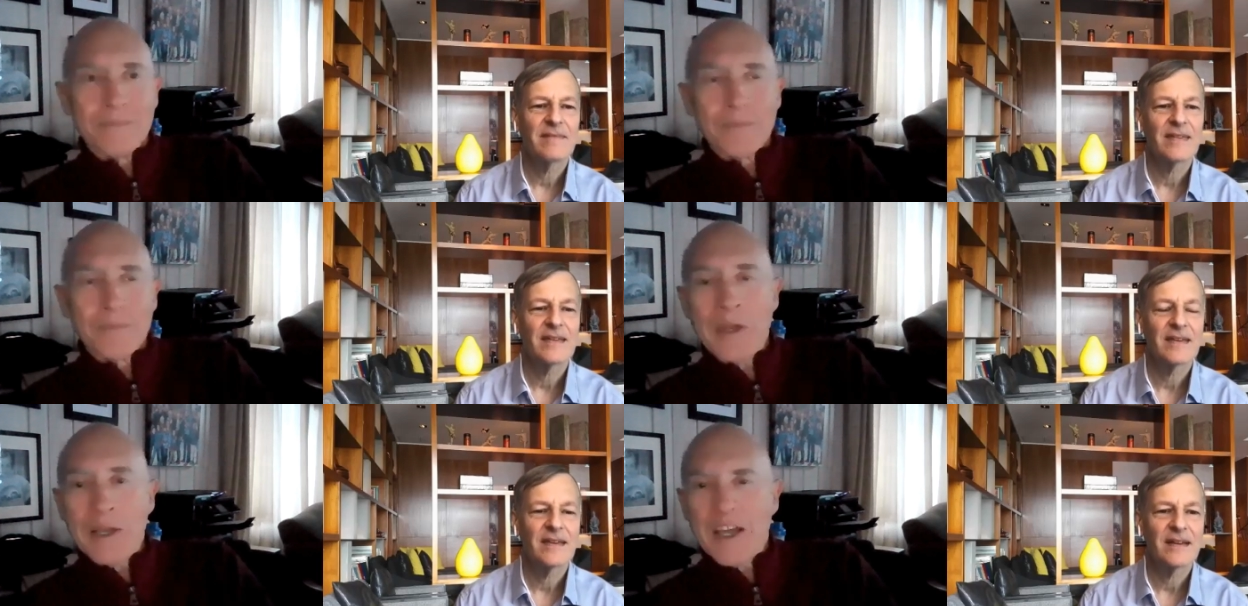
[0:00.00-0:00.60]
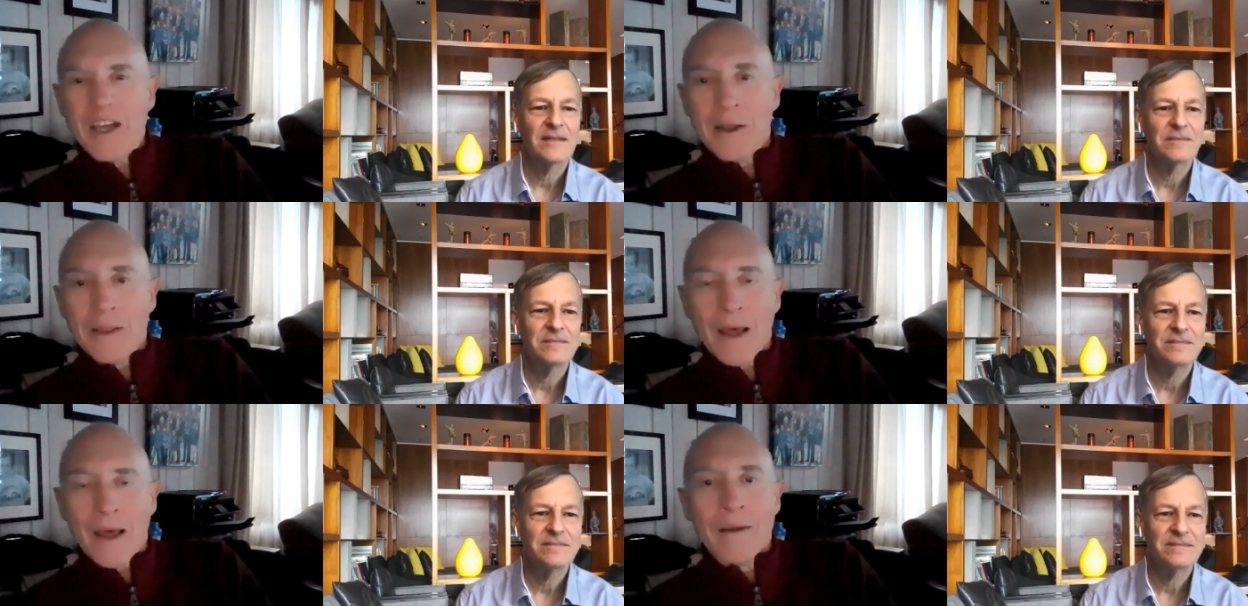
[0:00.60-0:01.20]
Speaker 1: We need to get into
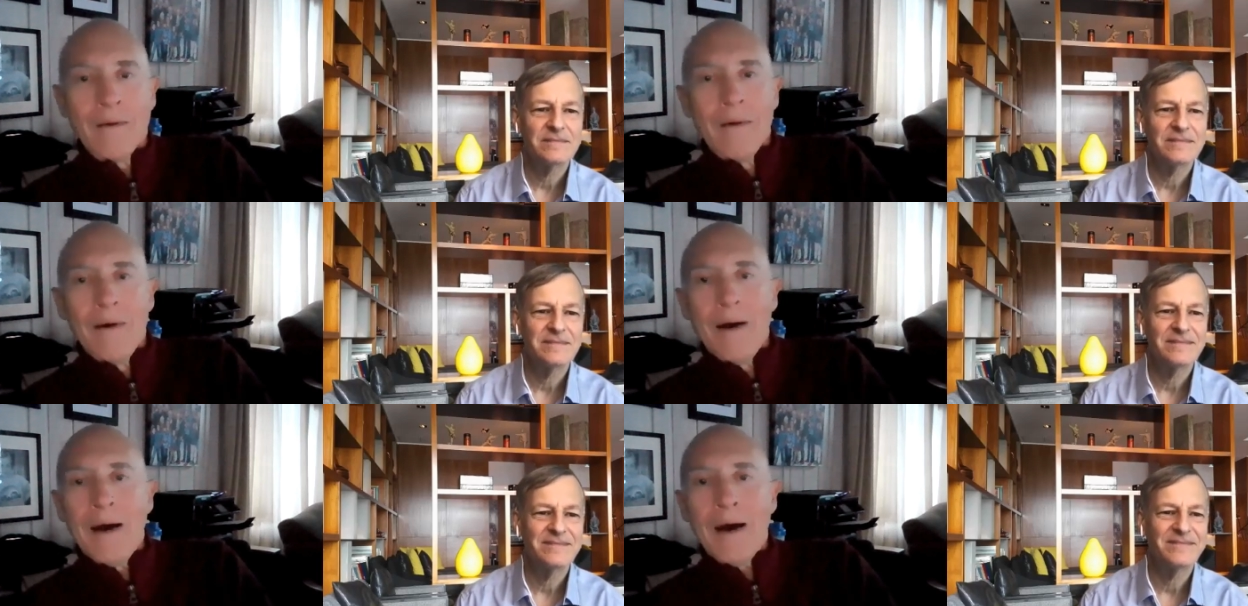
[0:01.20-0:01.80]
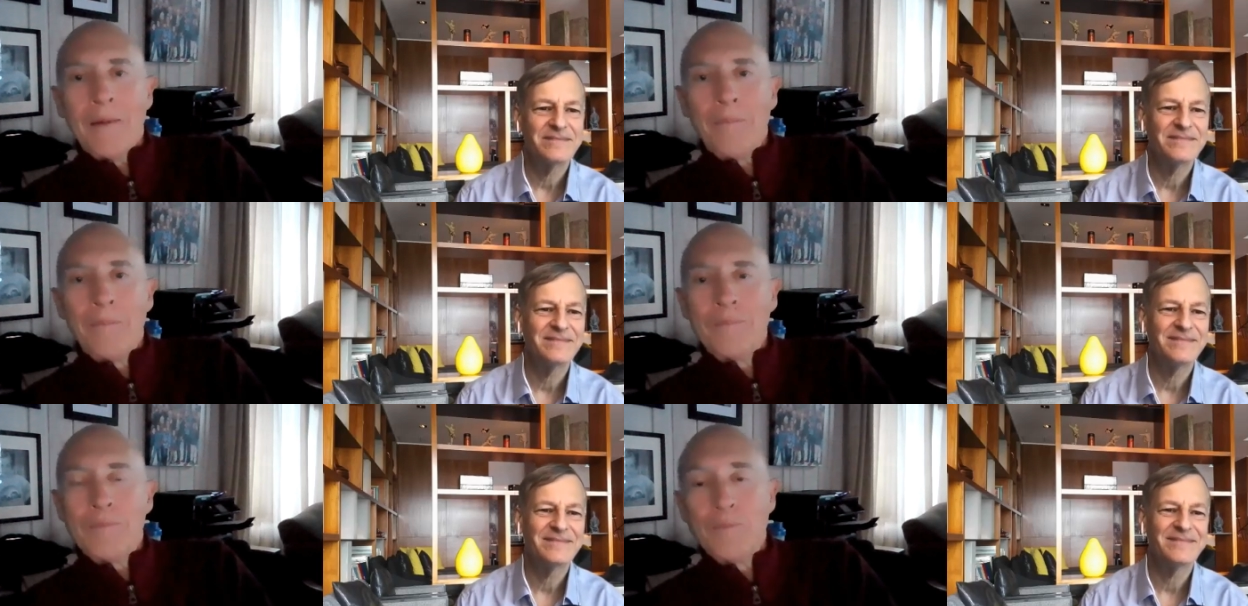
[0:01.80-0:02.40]
that. Uh,
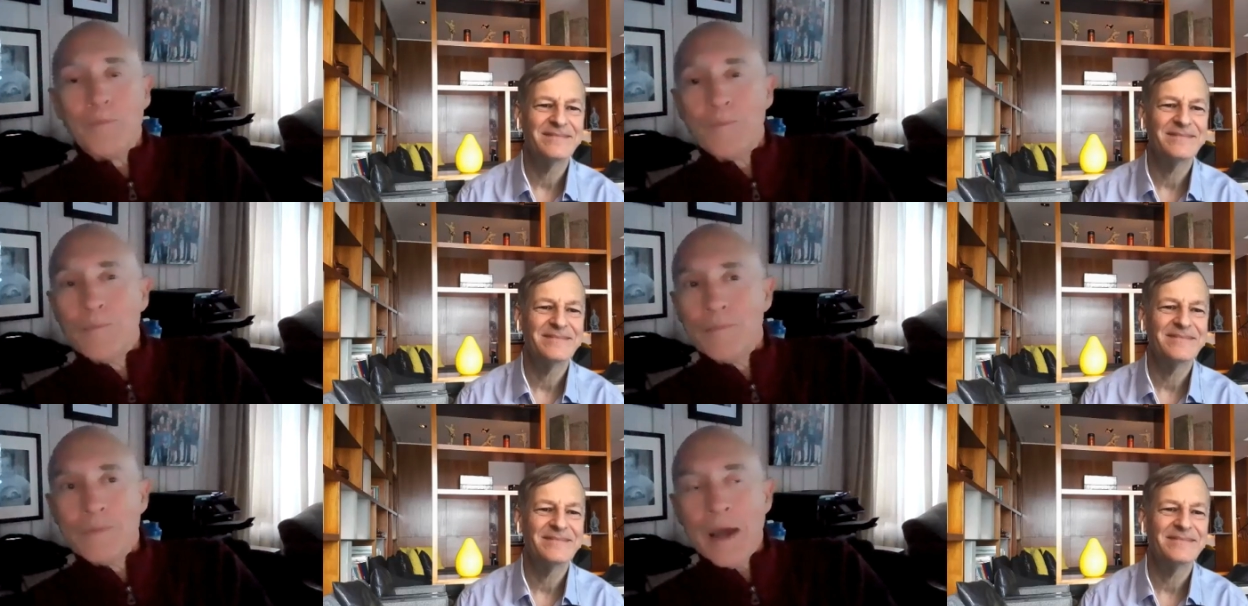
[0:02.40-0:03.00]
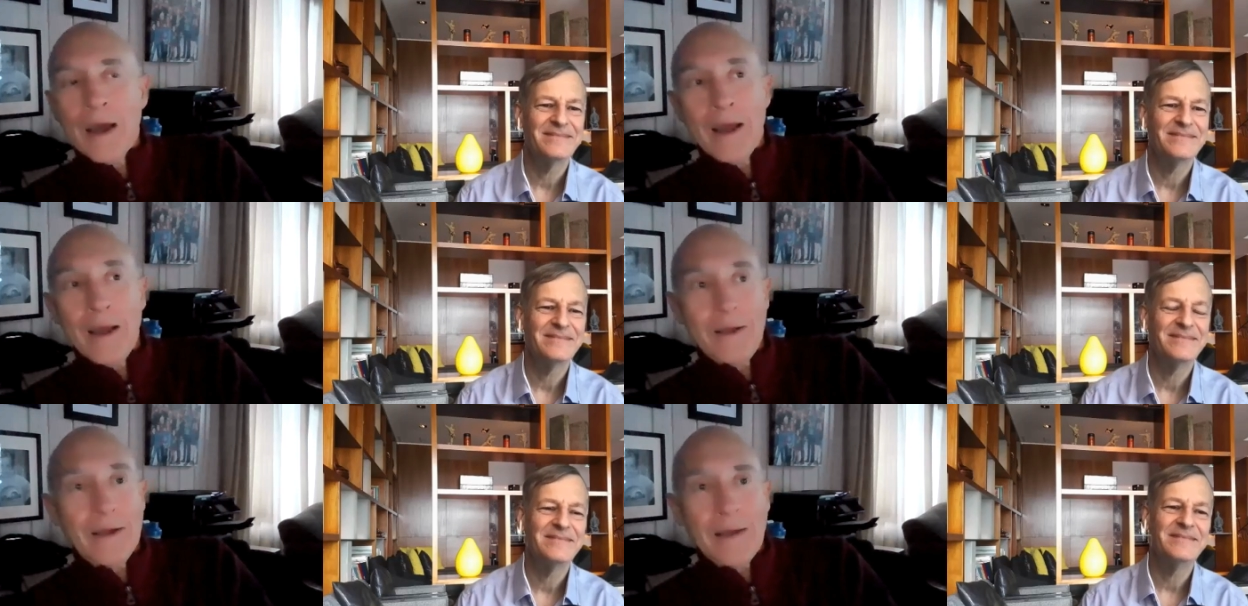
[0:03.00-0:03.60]

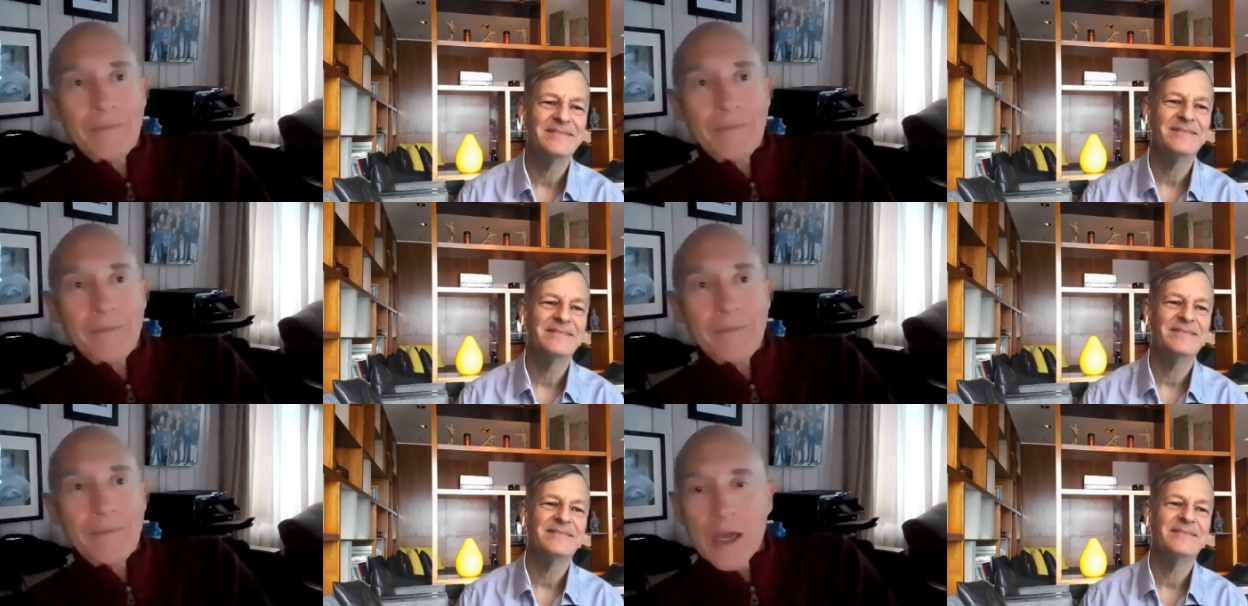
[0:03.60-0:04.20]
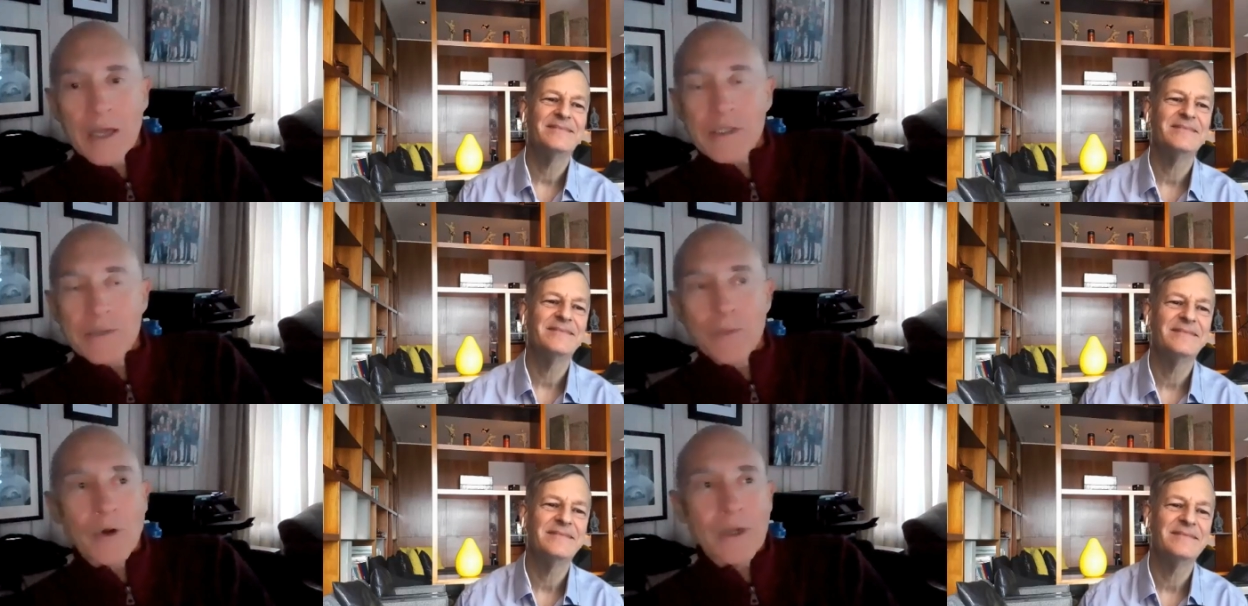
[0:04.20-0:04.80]
I exercise in the
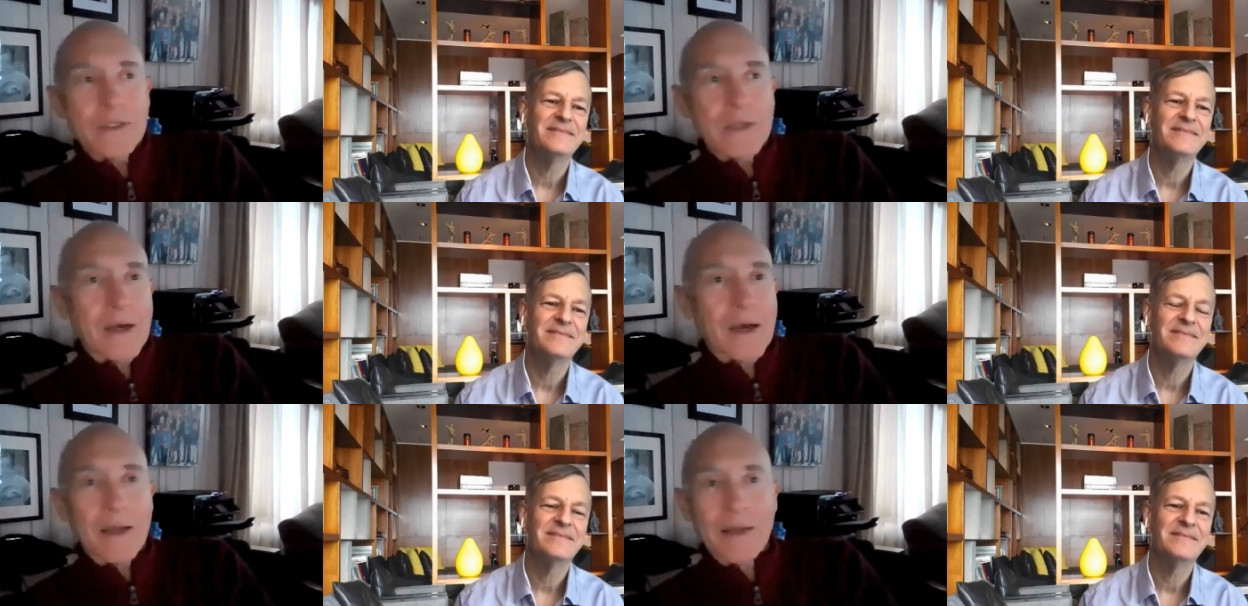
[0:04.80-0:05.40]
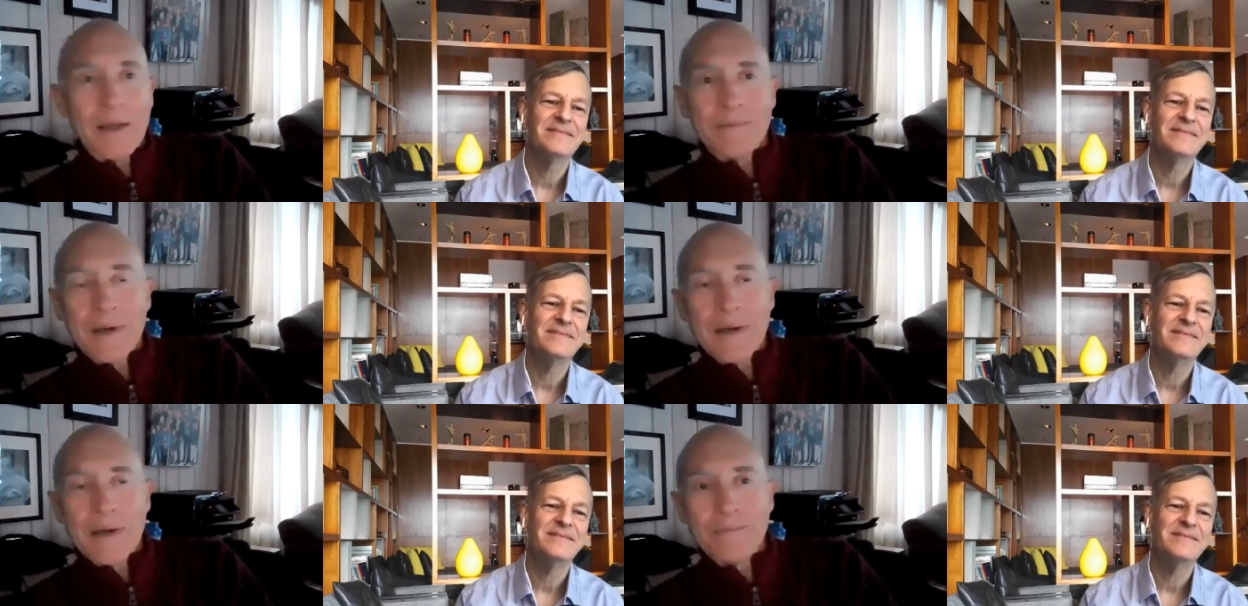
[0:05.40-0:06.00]
mornings. I
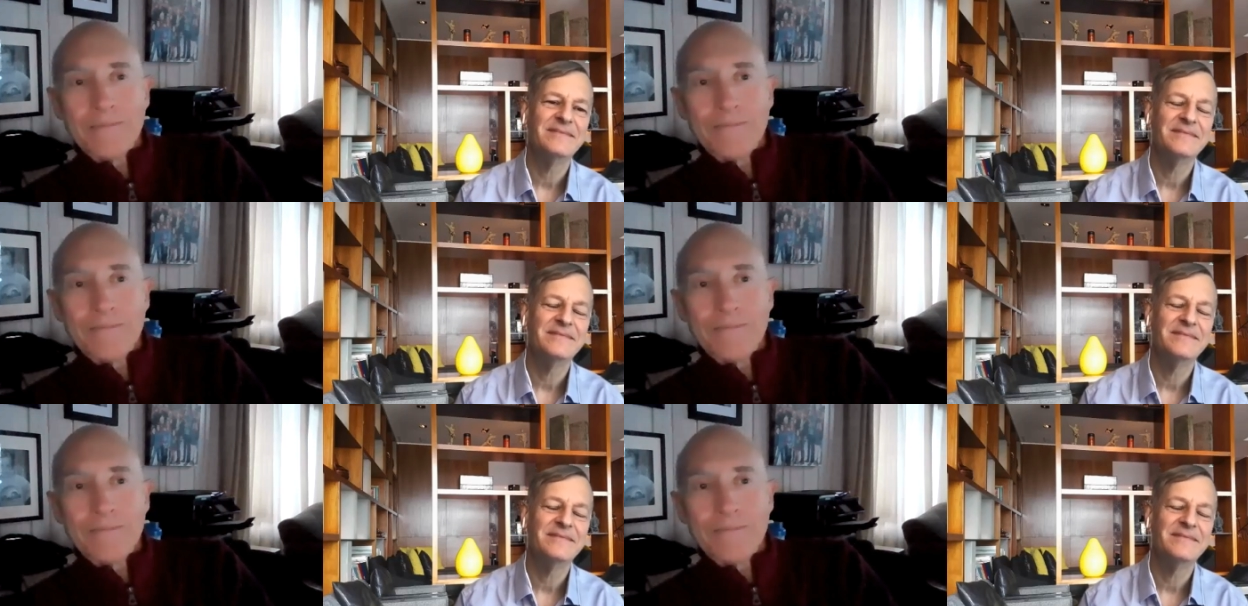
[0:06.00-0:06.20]
um,